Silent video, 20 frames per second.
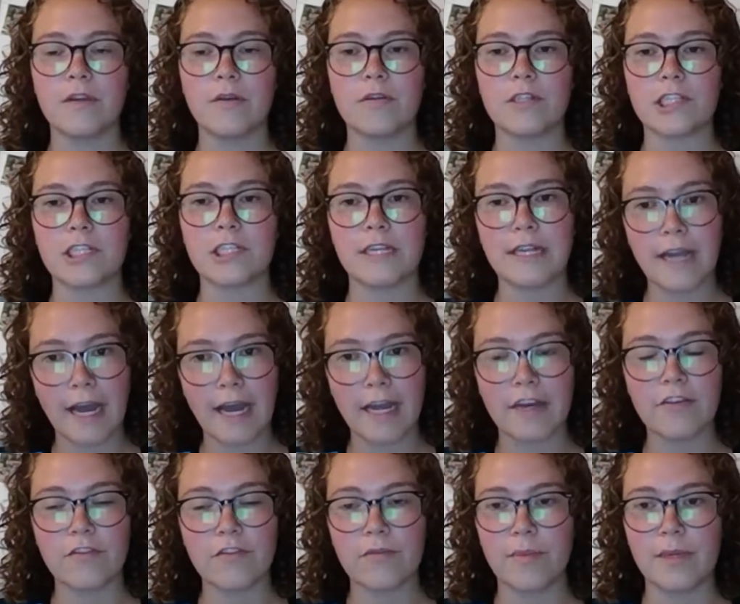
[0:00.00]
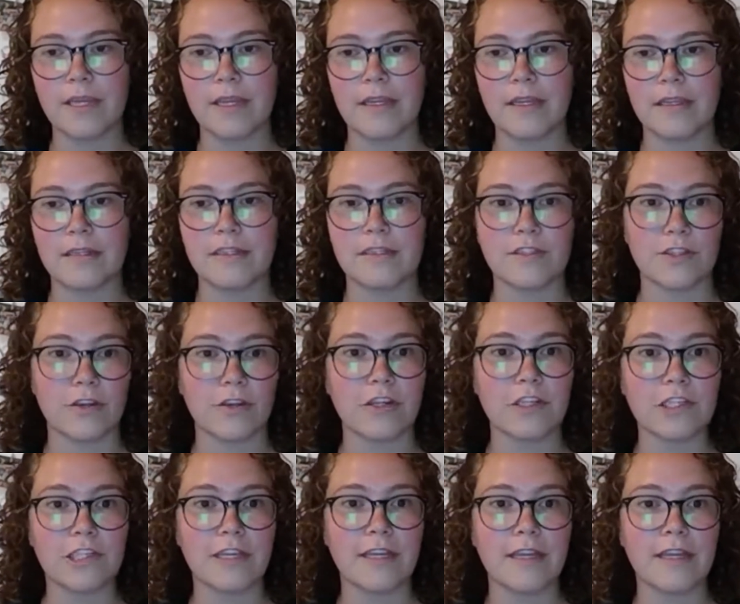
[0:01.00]
which can kind of be
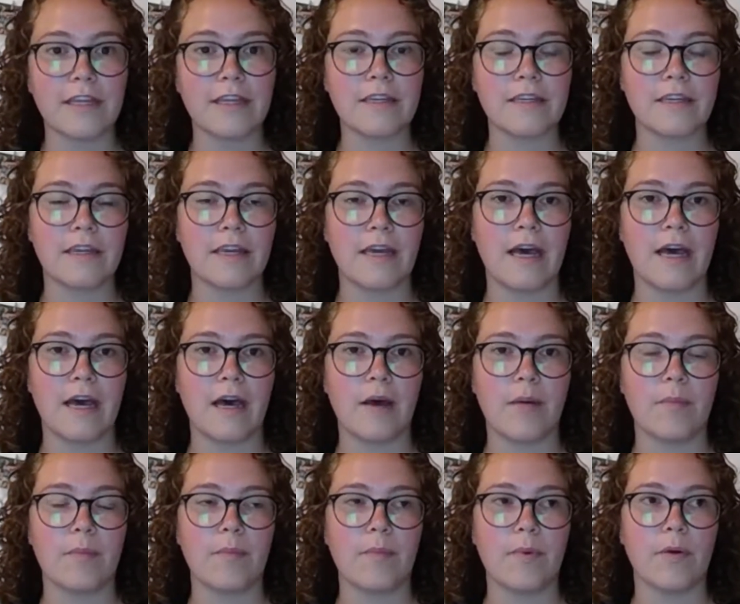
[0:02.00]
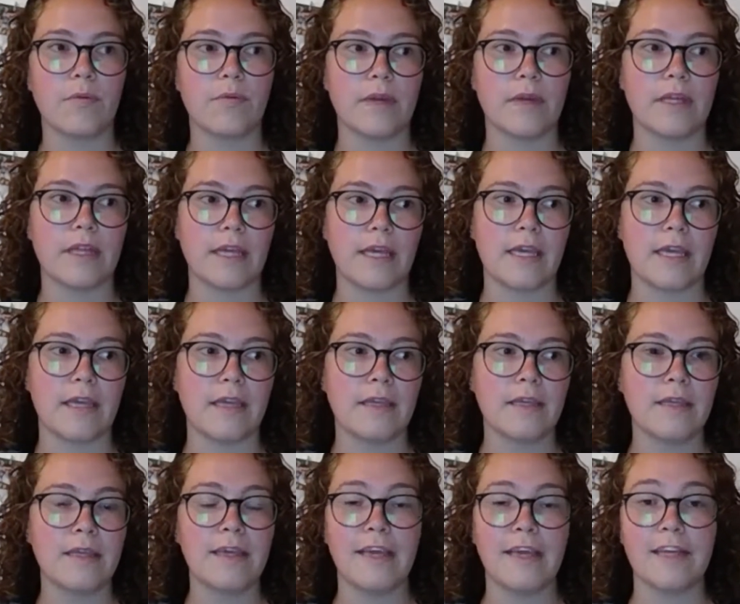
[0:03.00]
discouraging, but really
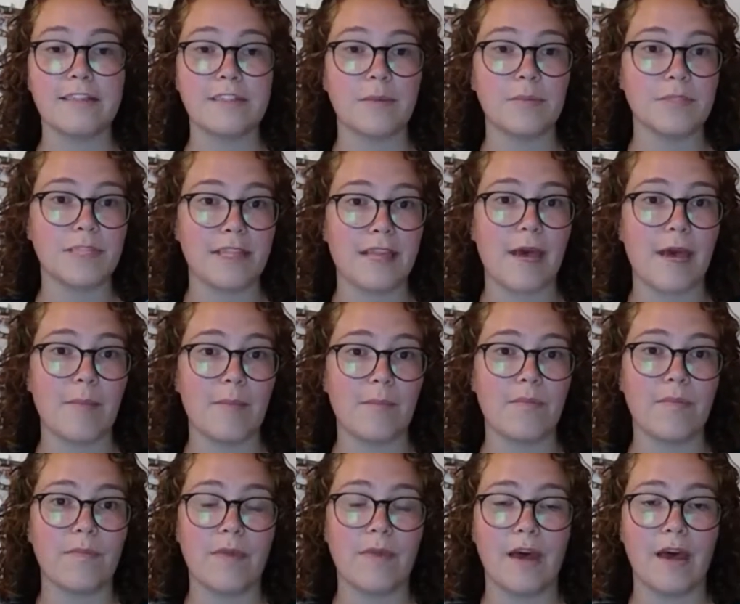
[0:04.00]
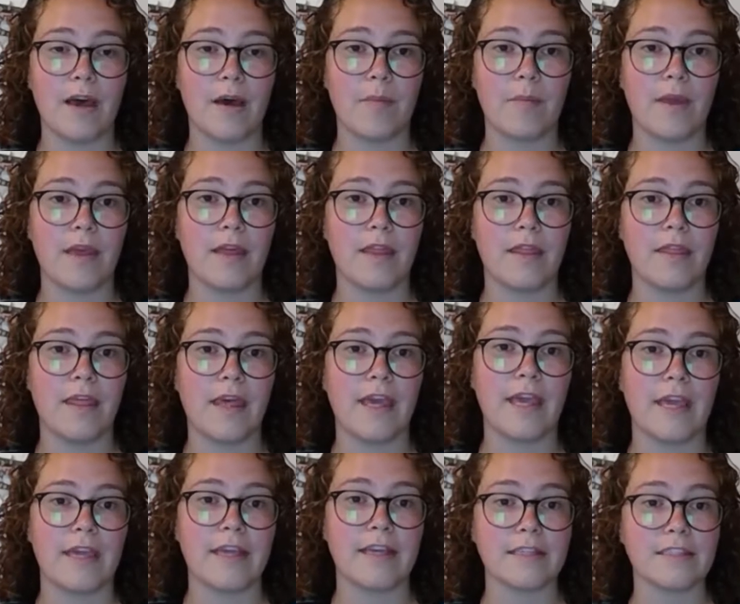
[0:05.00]
it's up to them, and
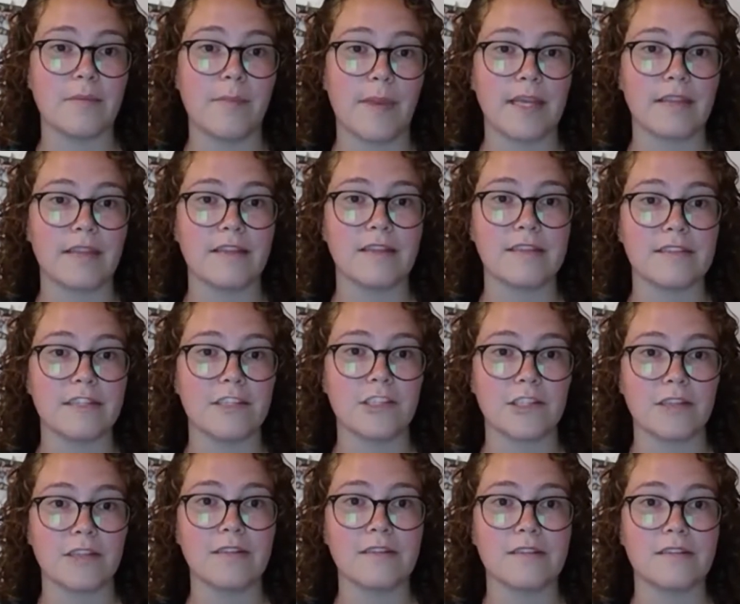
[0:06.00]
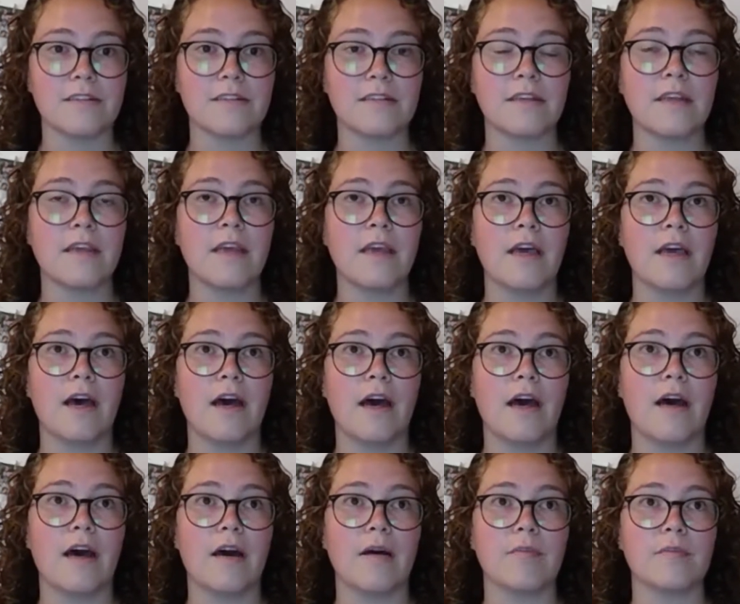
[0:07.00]
they get to make the decisions.
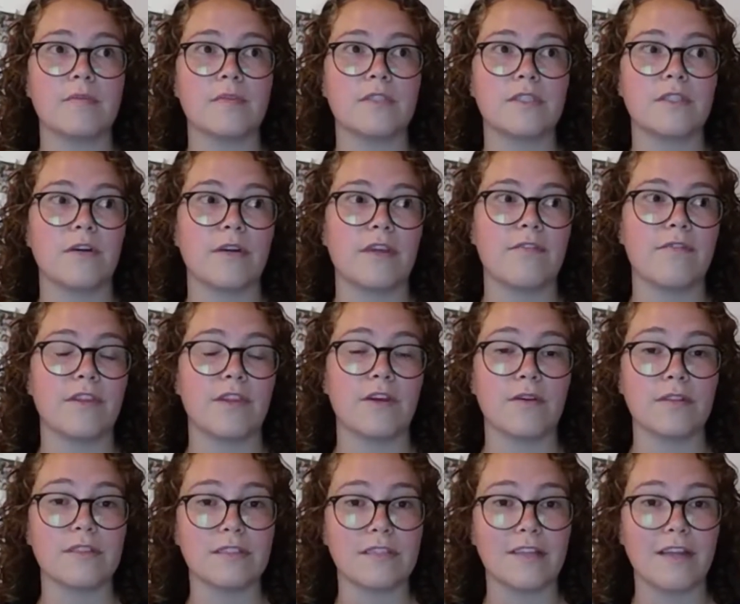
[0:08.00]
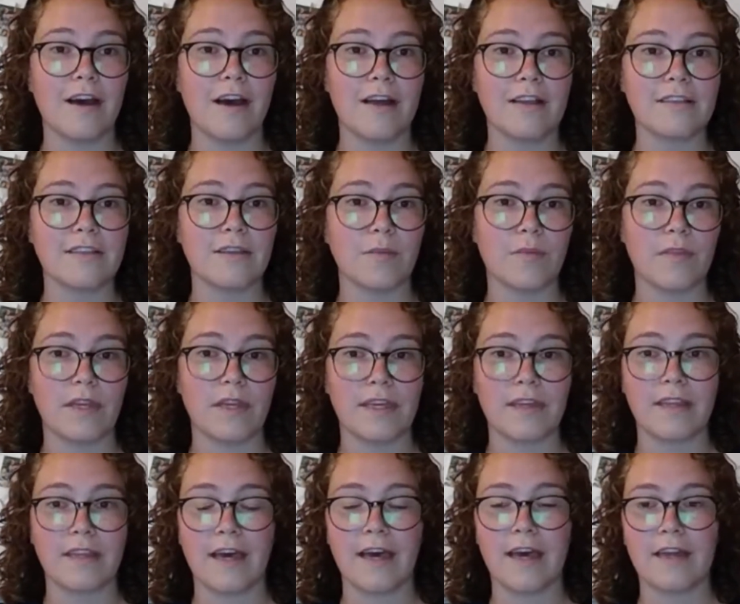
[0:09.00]
So even though it's not
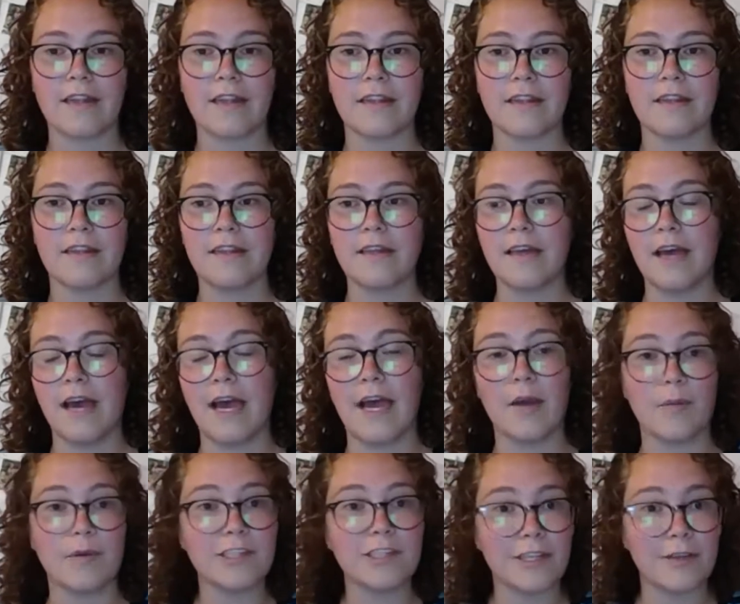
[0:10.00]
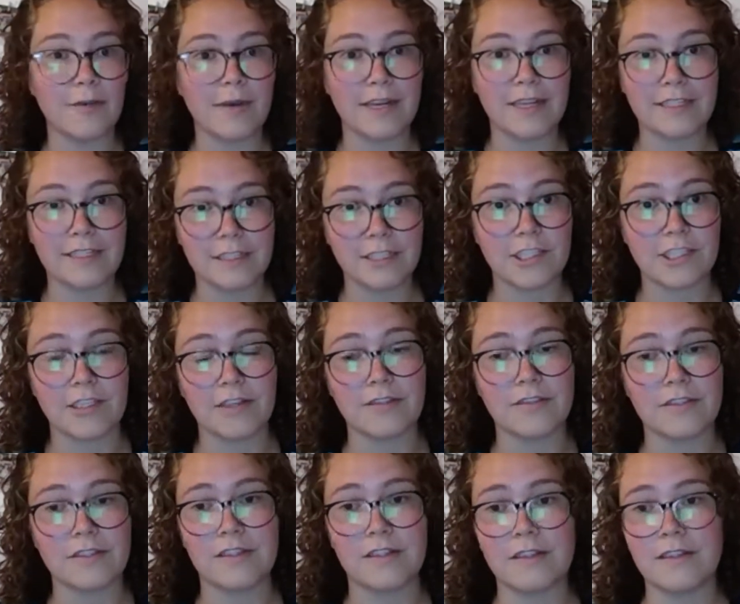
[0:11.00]
something that I wish they went into
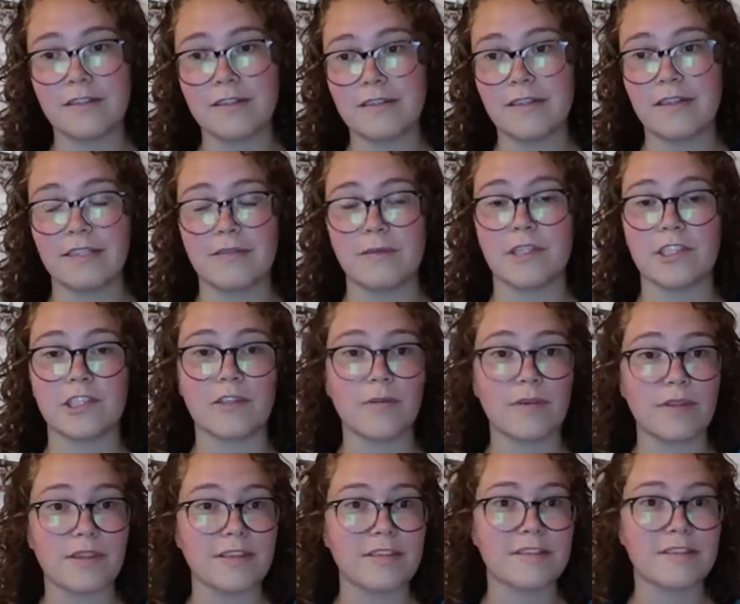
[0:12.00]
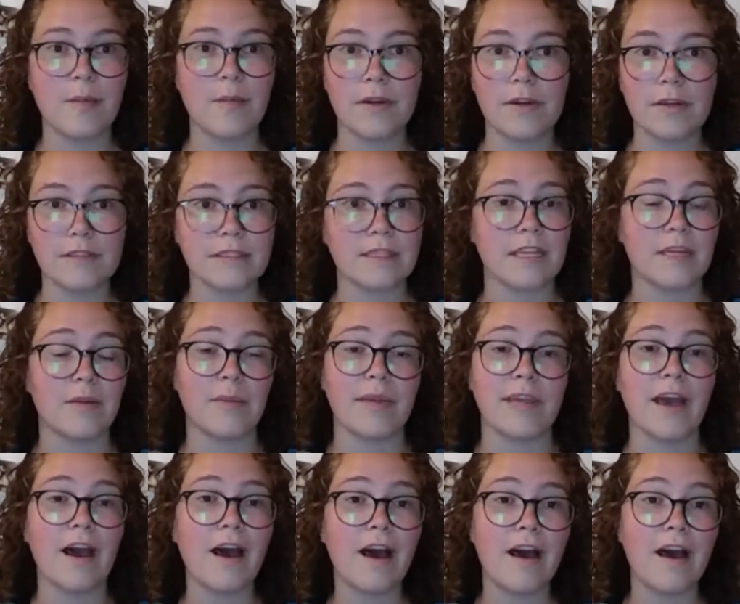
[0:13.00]
shelter, especially with the summer, it's going to
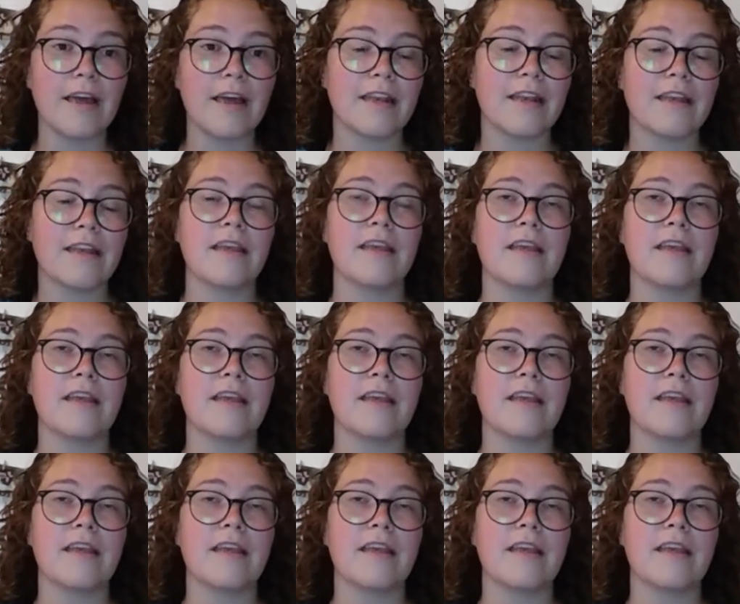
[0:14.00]
be hot,